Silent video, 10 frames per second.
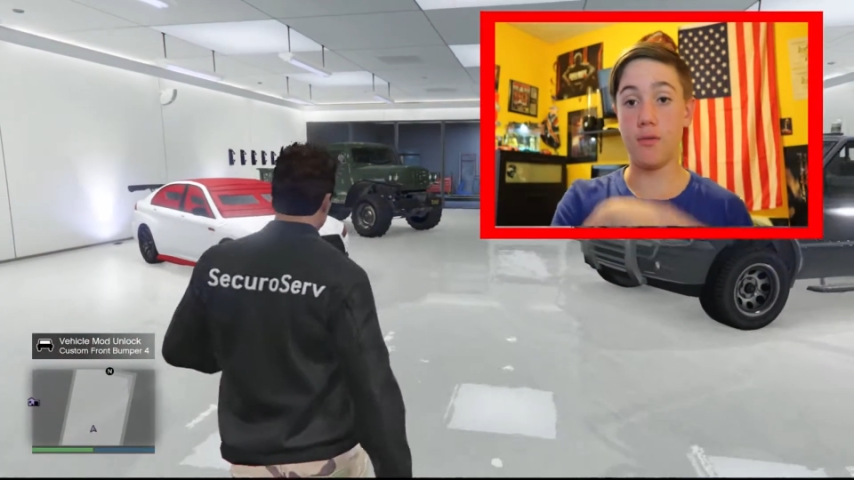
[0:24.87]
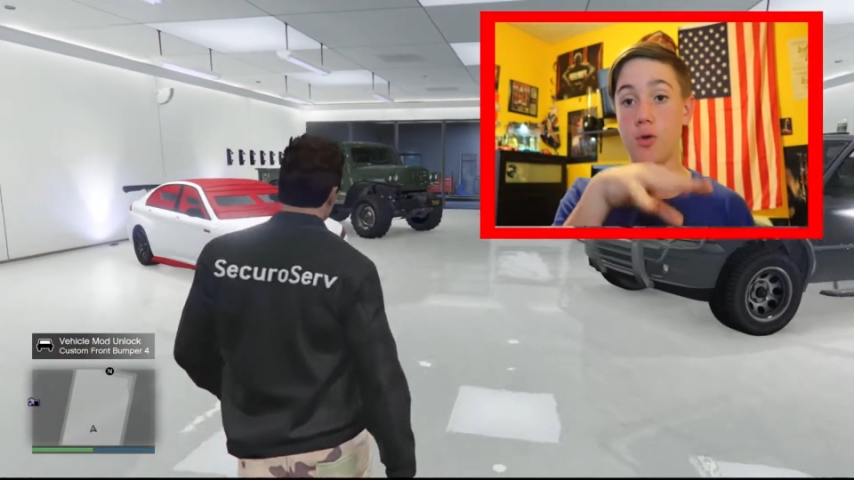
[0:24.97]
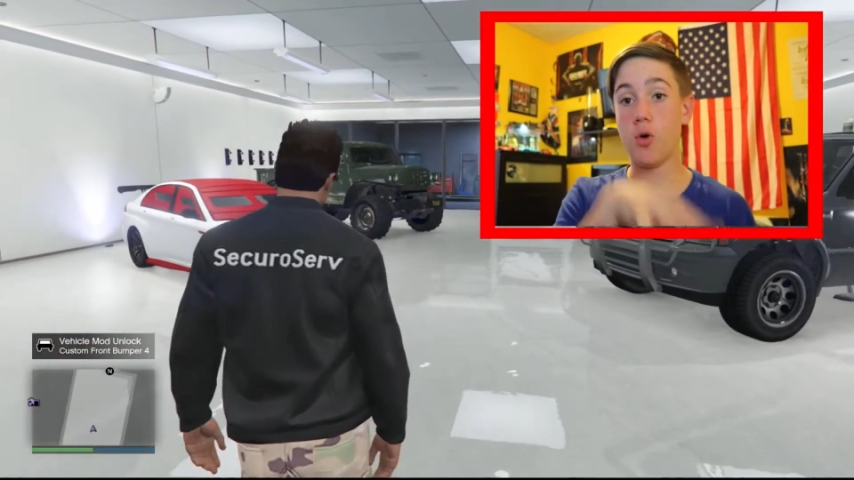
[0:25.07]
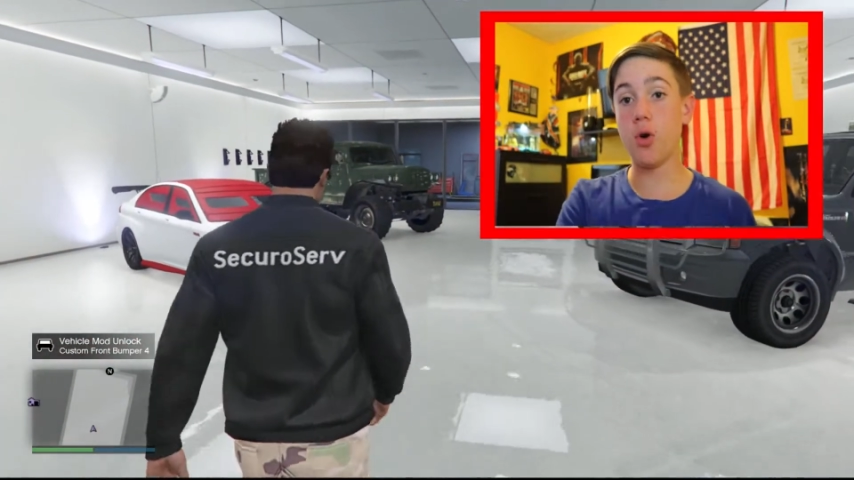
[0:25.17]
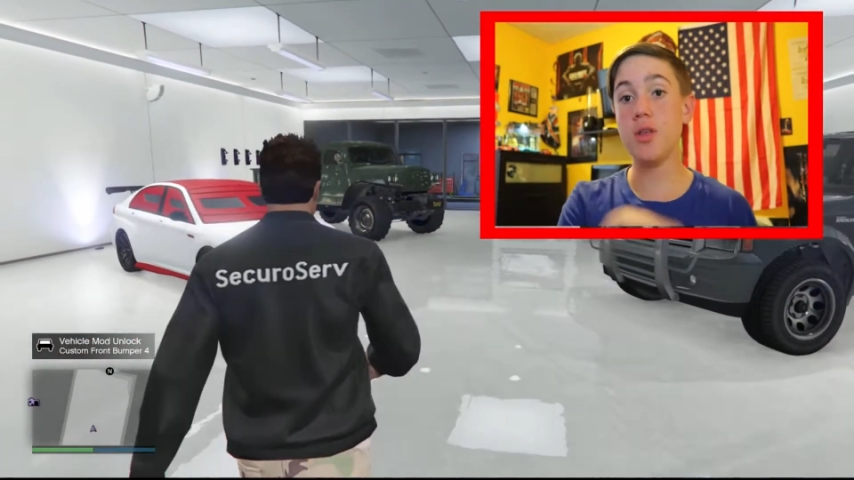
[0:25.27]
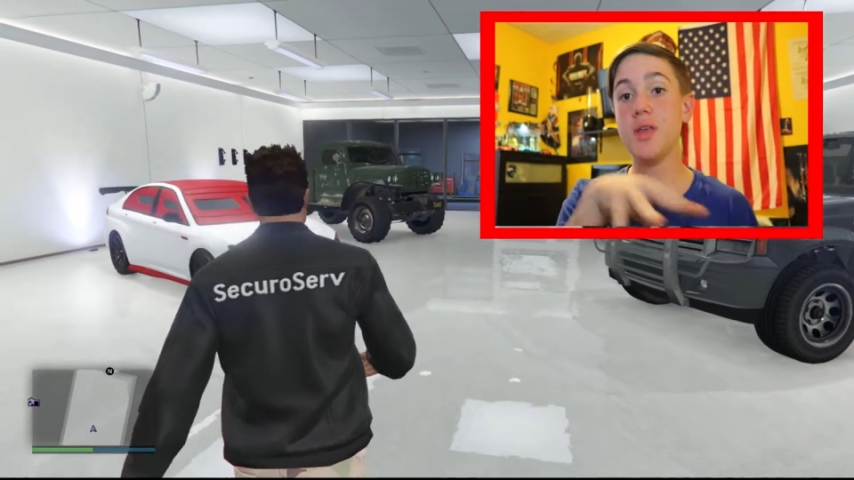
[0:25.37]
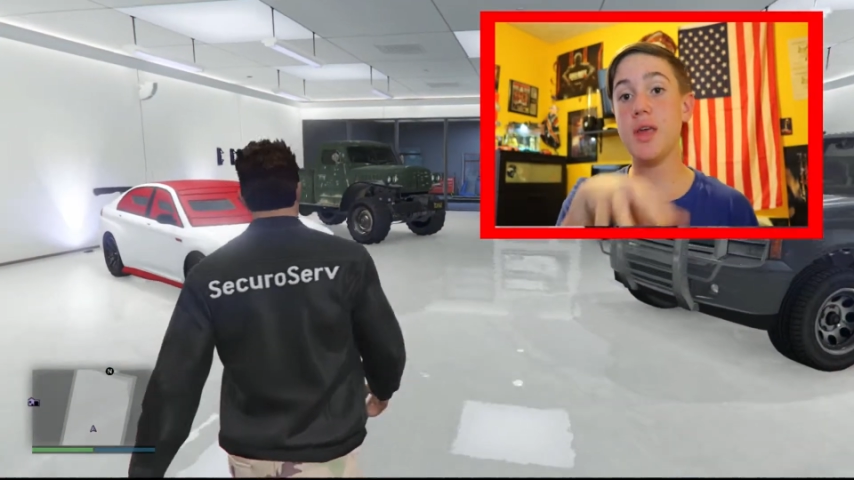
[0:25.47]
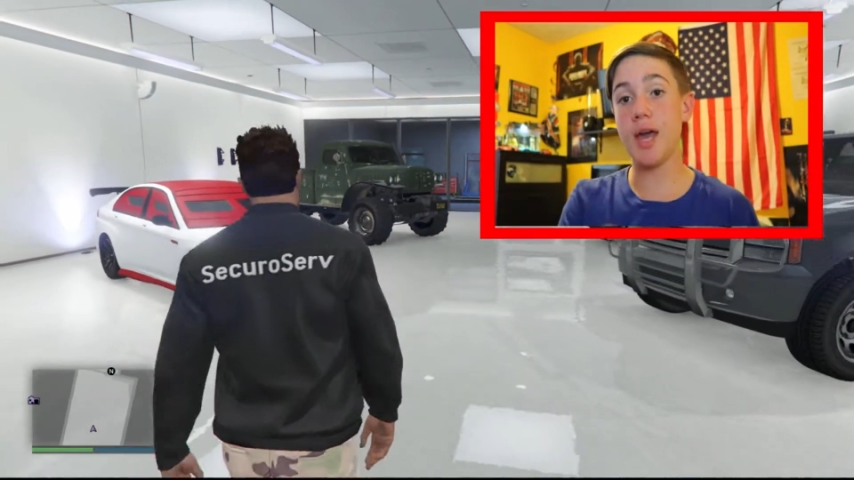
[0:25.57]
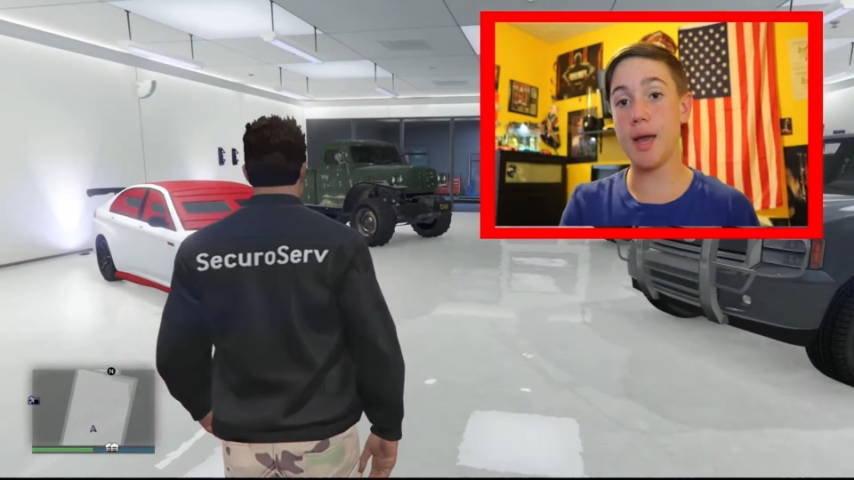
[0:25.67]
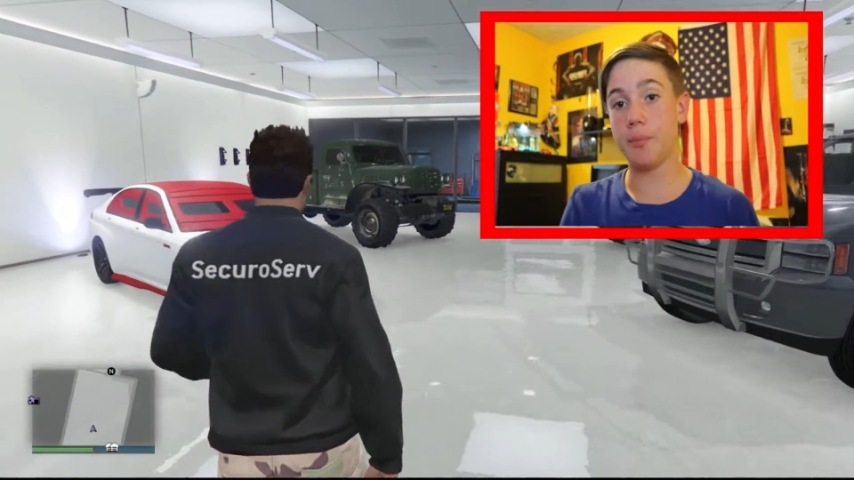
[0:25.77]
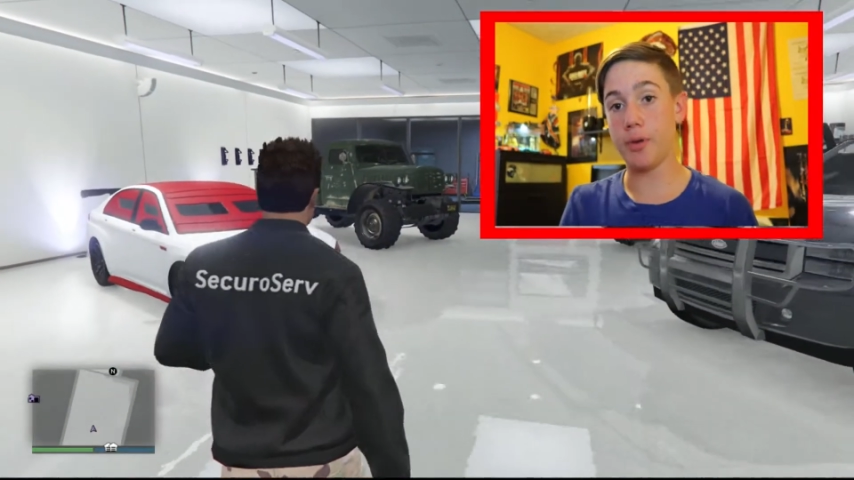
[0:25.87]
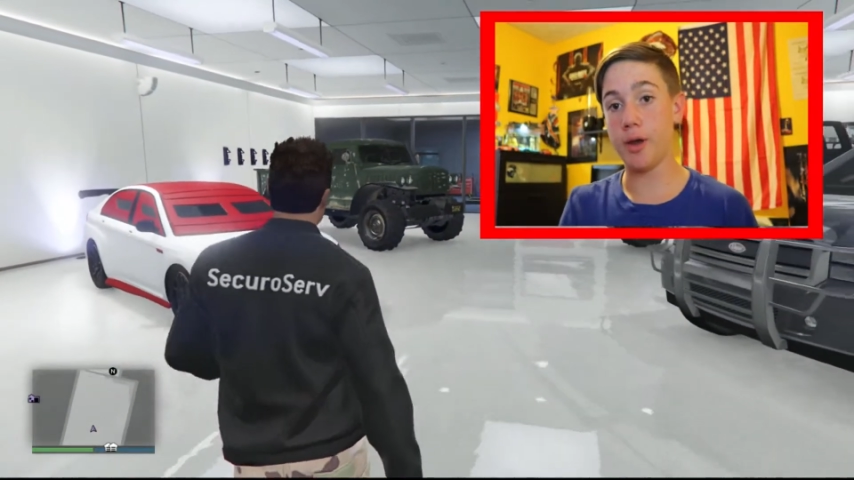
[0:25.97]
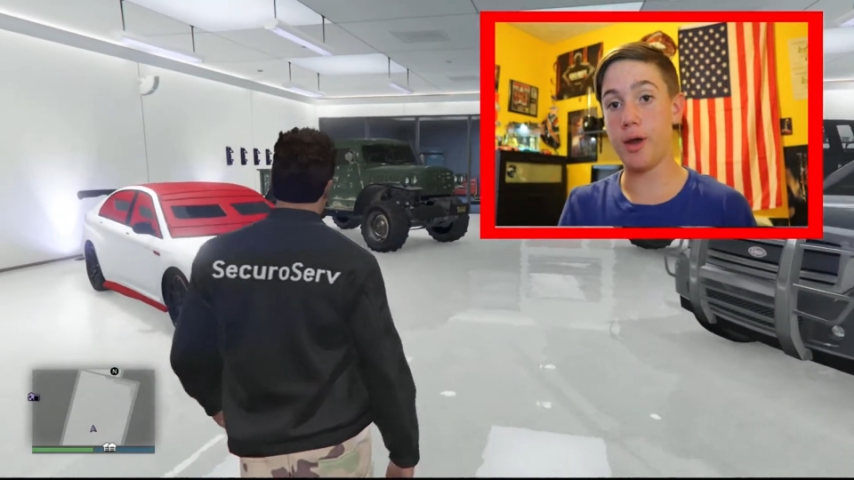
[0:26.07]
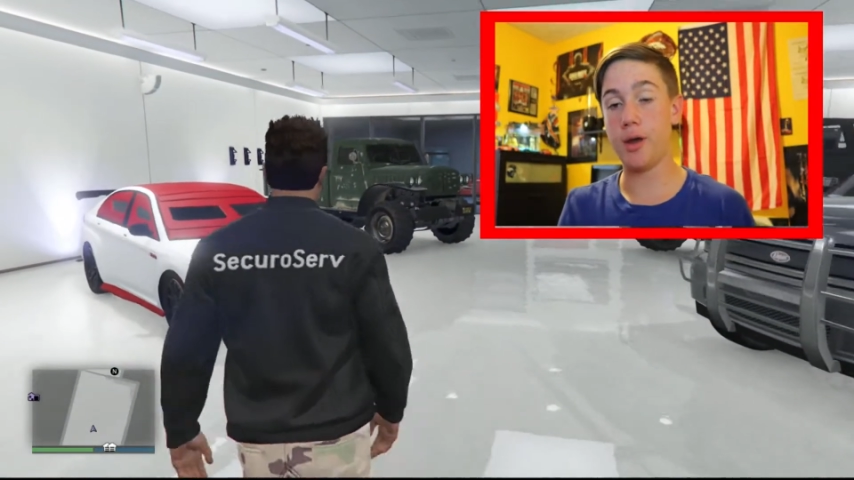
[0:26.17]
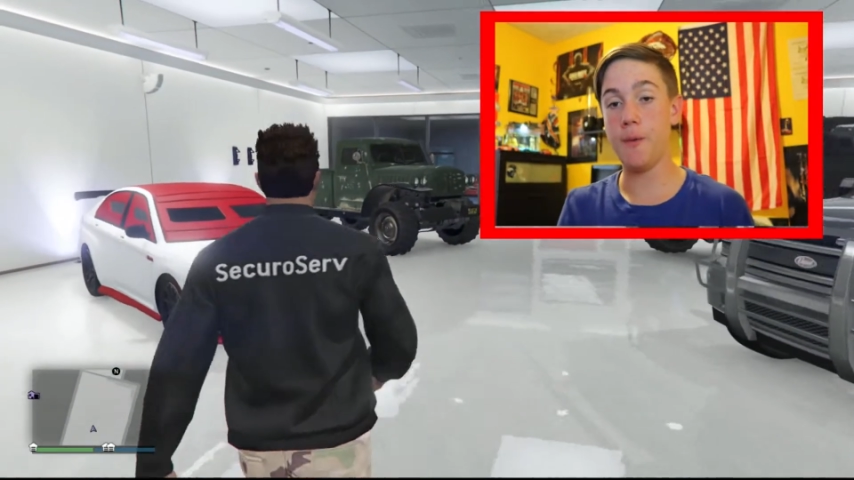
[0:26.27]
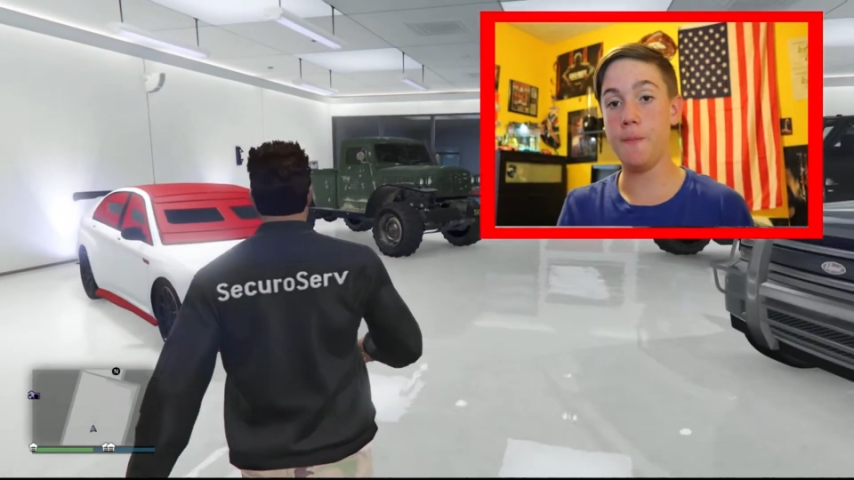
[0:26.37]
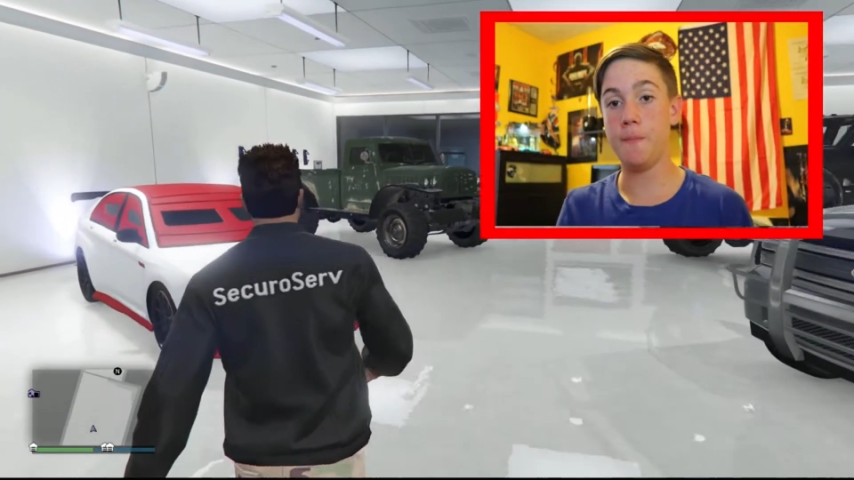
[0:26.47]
recorded the gameplay.